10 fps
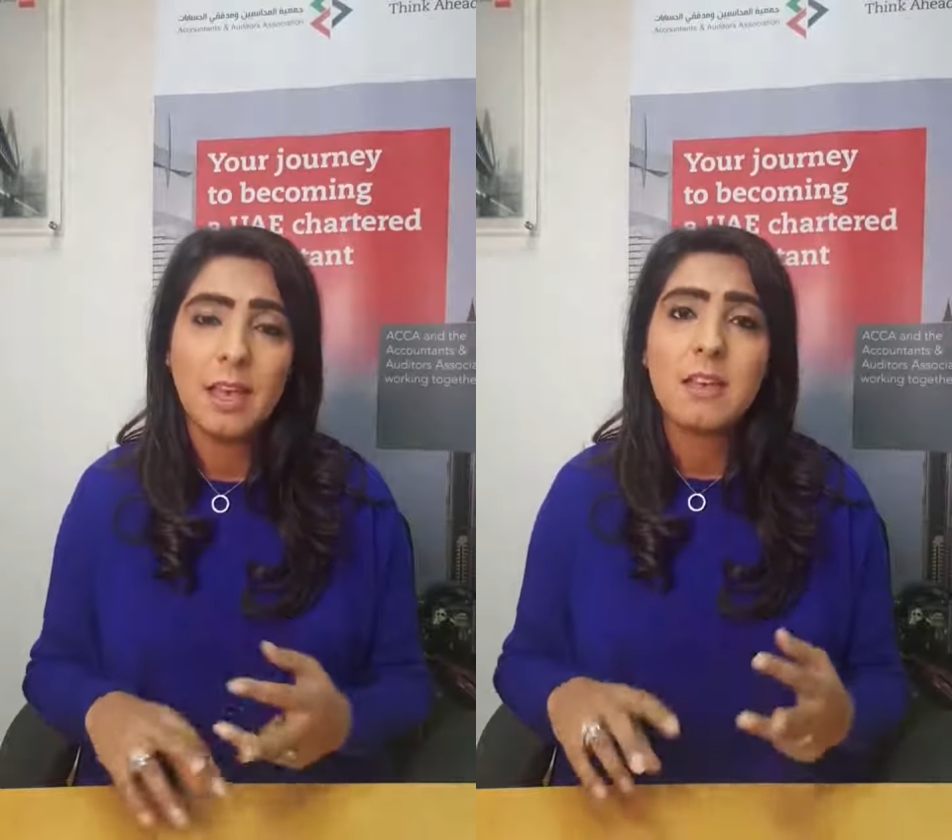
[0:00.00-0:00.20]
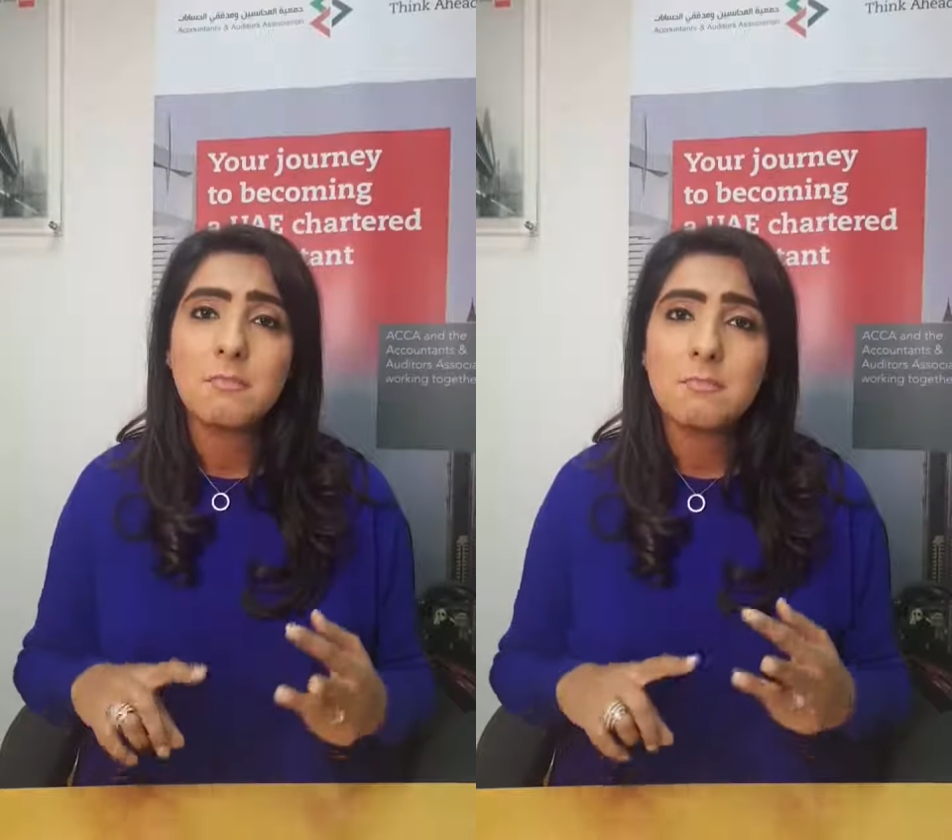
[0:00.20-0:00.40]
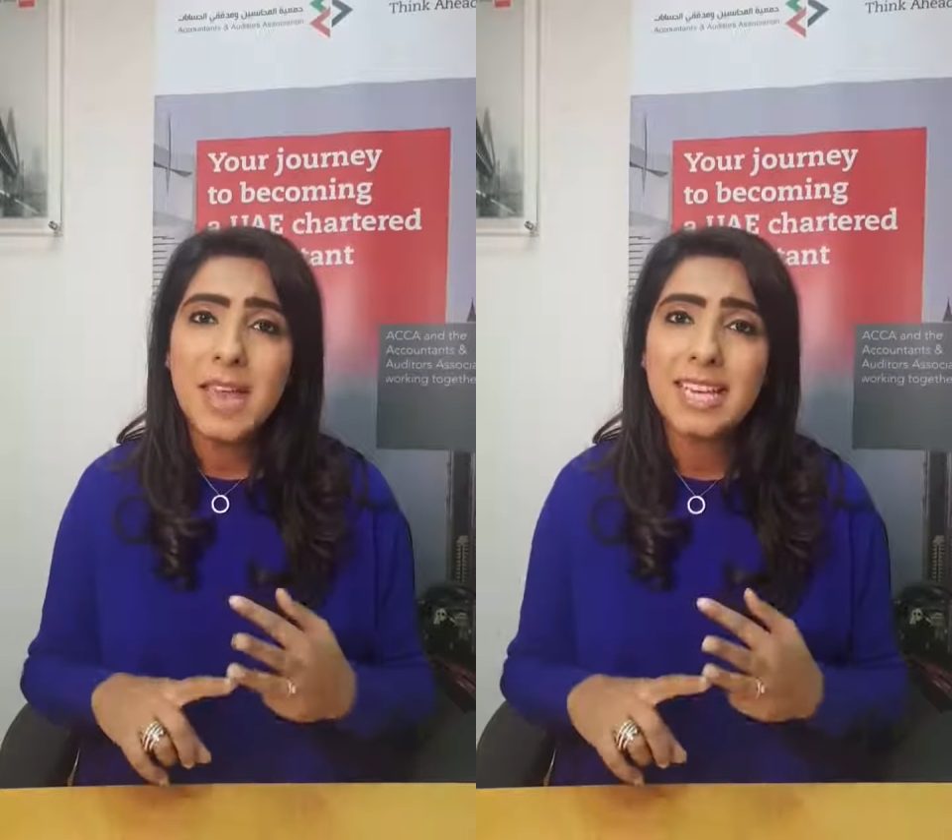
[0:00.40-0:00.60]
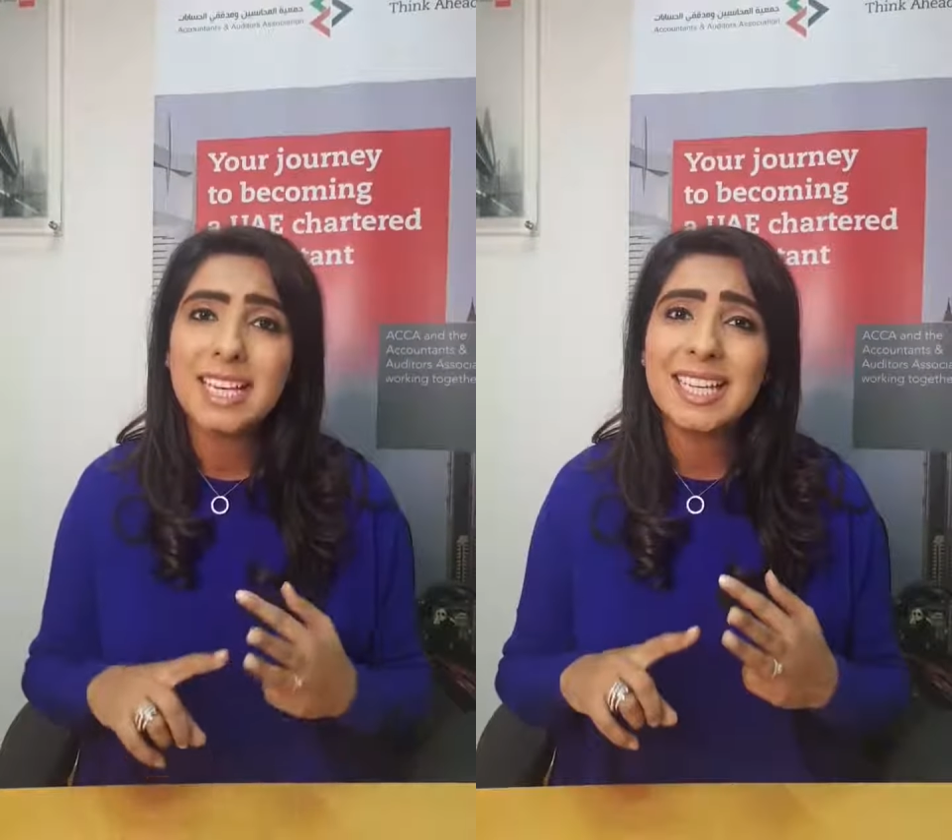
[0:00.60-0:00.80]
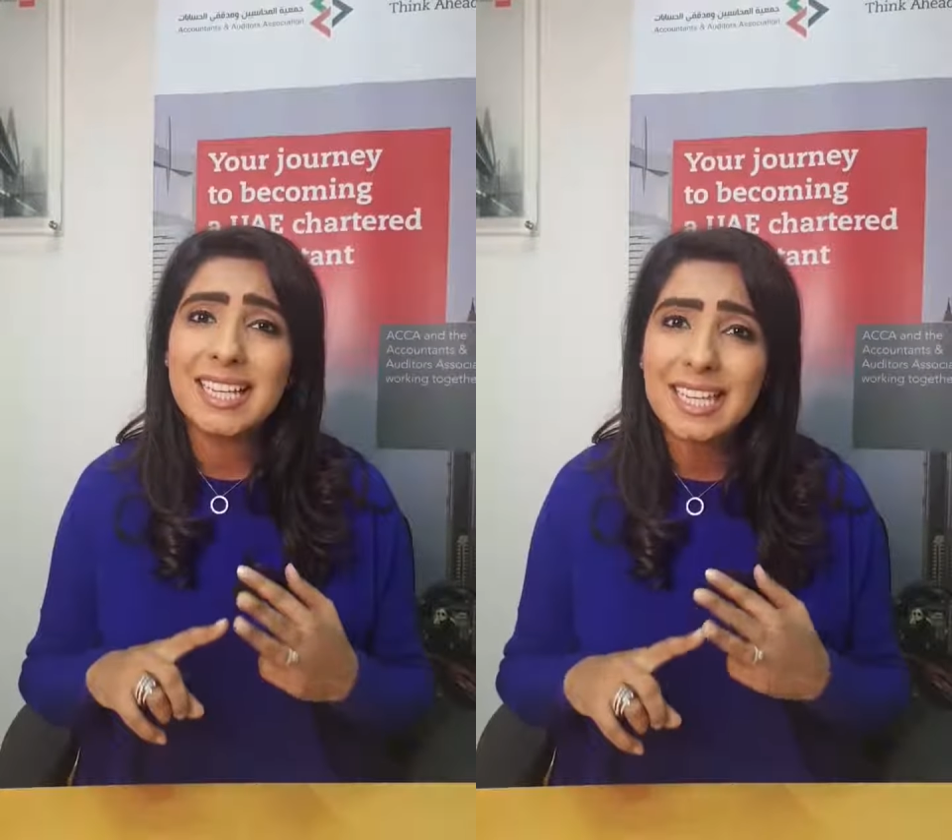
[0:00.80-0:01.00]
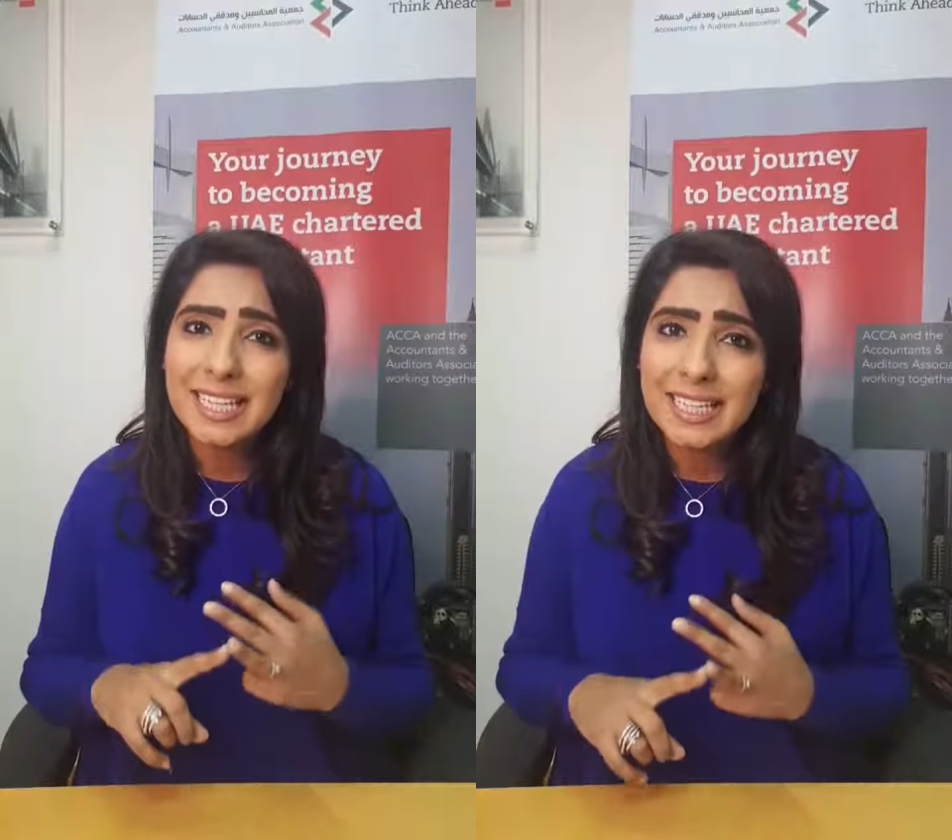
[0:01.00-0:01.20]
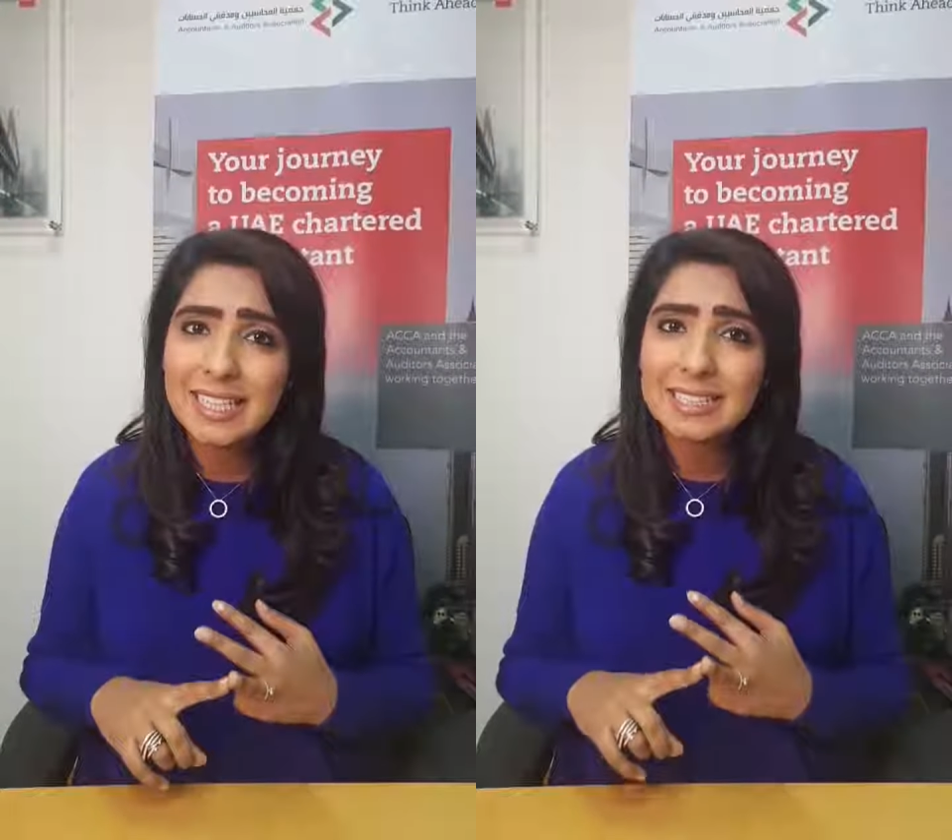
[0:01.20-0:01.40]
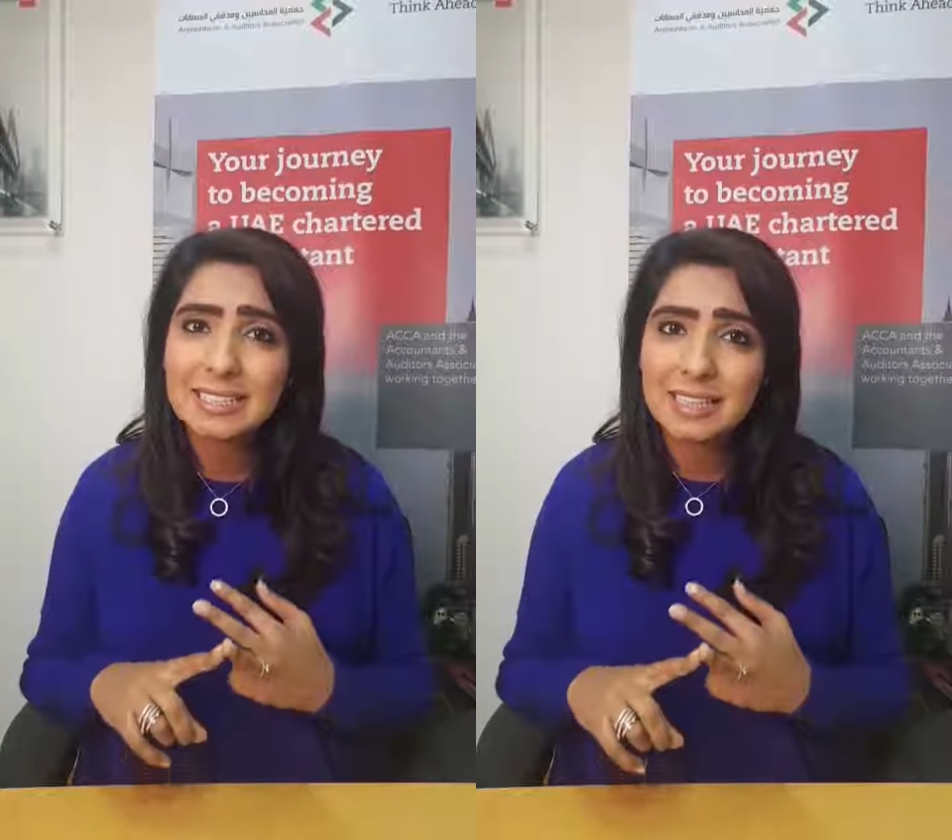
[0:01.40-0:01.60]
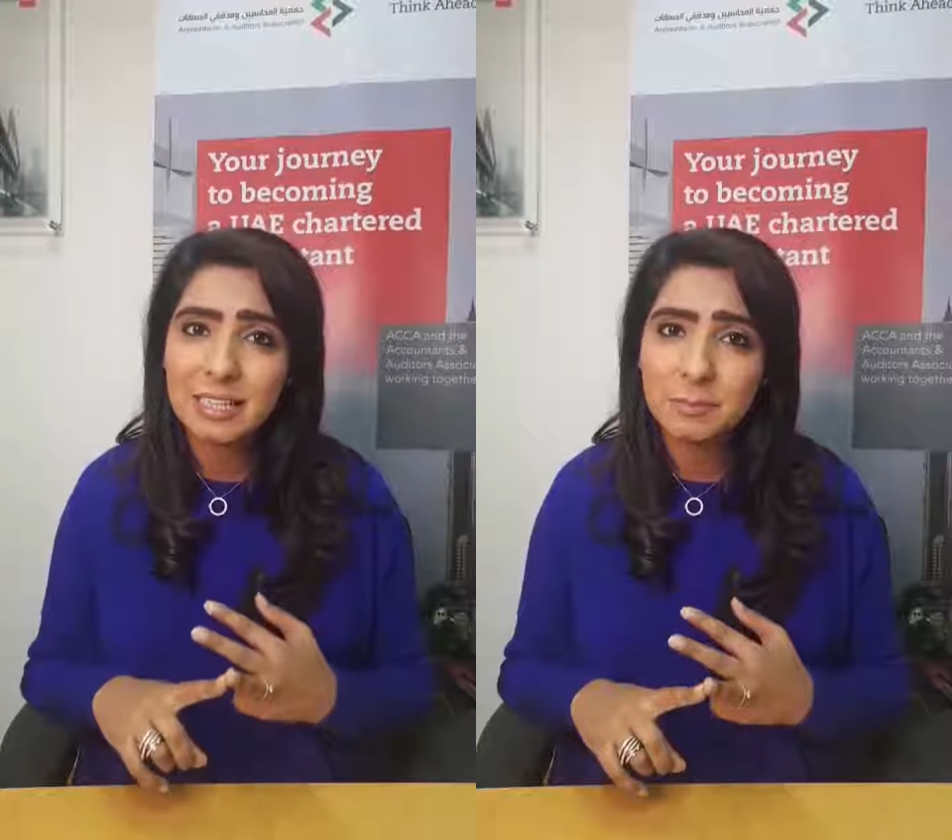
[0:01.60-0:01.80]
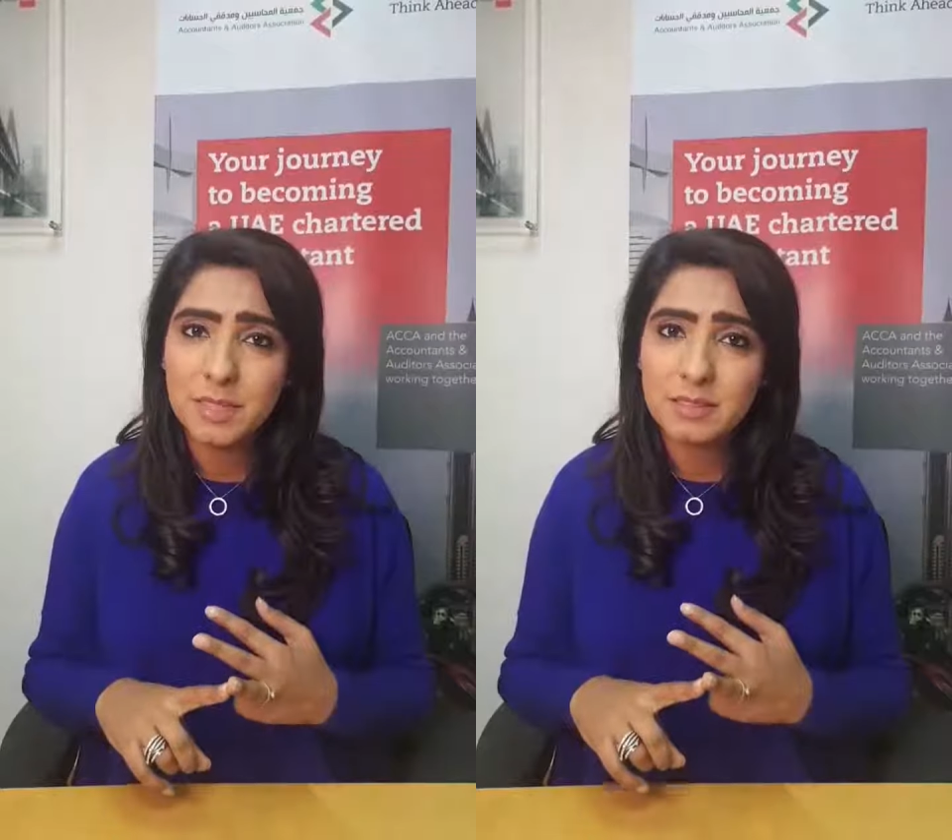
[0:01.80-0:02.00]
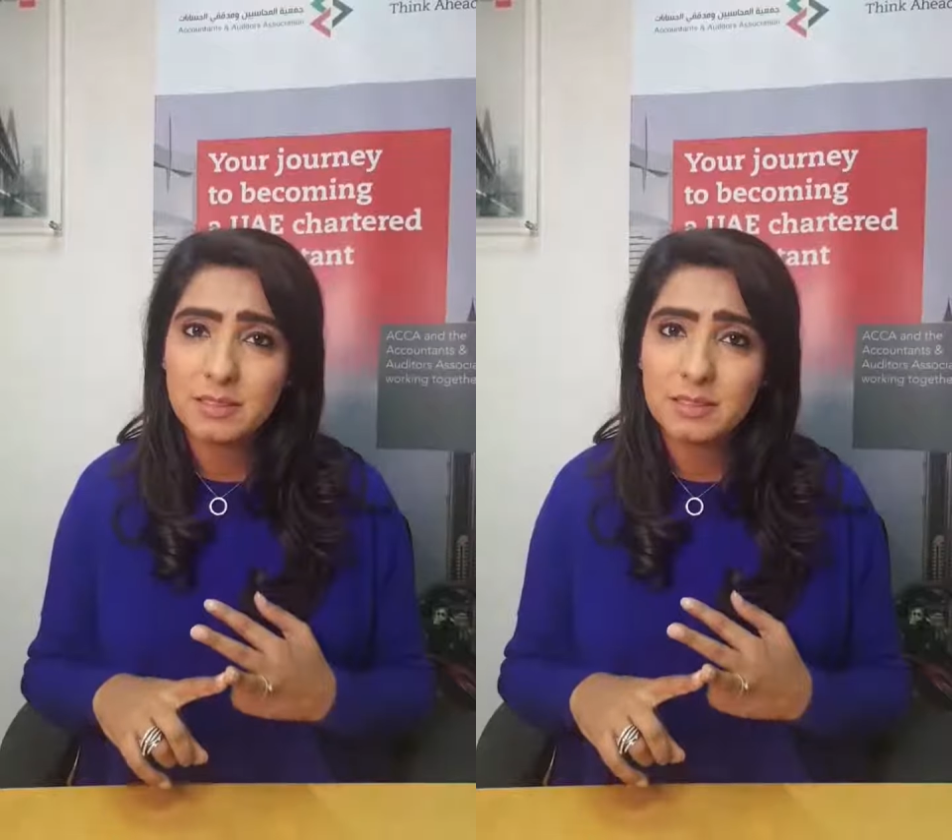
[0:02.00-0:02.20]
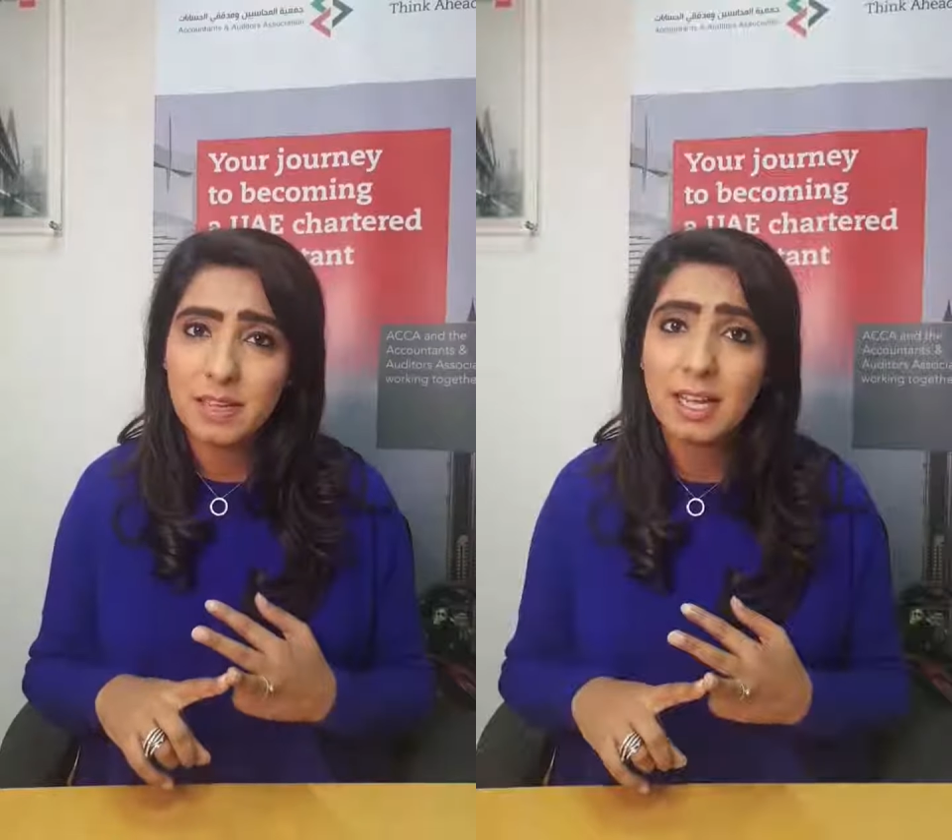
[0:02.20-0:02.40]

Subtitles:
Make clear statements,